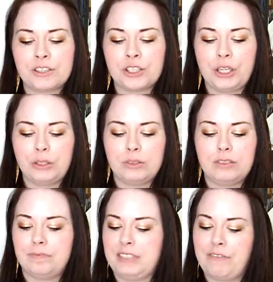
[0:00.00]

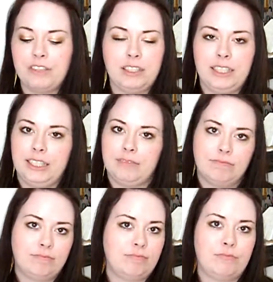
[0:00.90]
So definitely
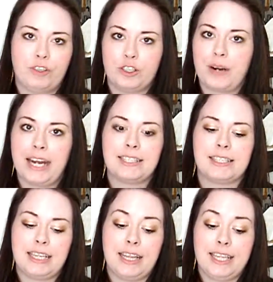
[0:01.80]
for
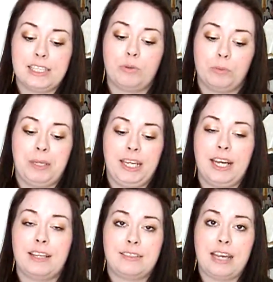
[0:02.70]
dry skin, this will
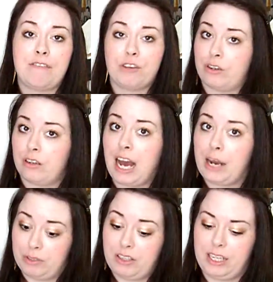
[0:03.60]
be a savior,
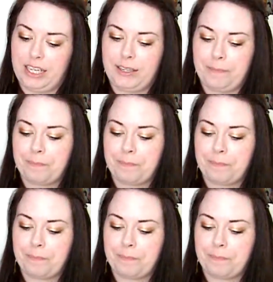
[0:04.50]
I would think.